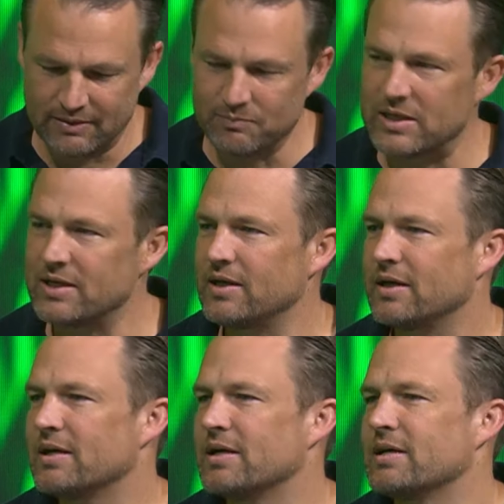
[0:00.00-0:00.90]
Give me
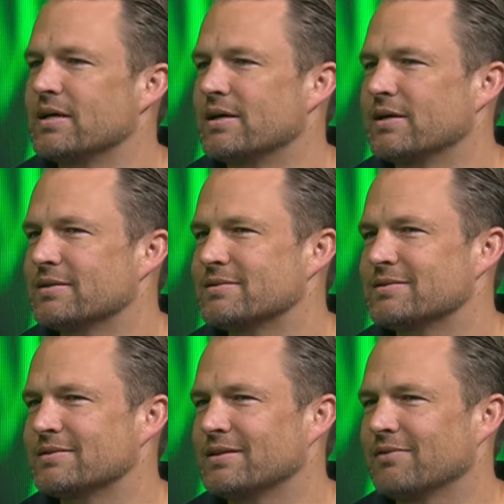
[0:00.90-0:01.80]

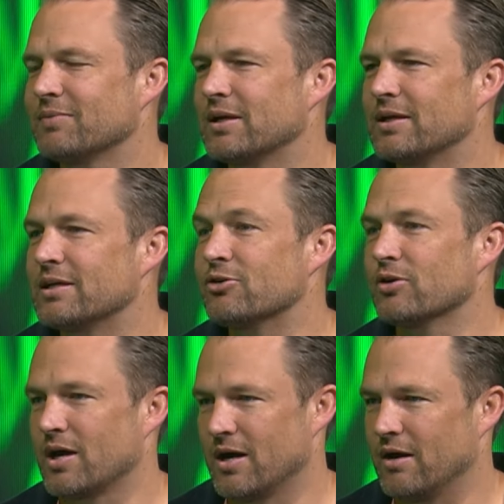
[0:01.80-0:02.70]
a year
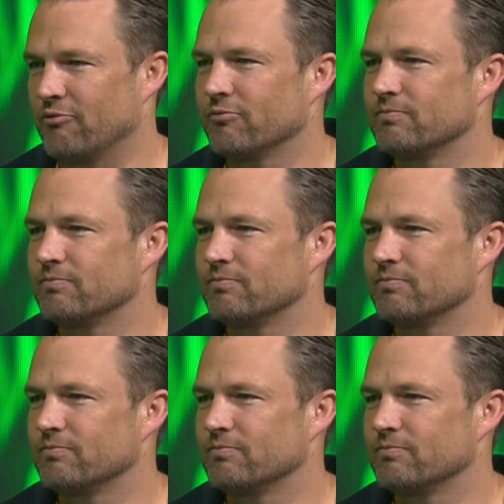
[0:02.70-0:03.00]
and a half.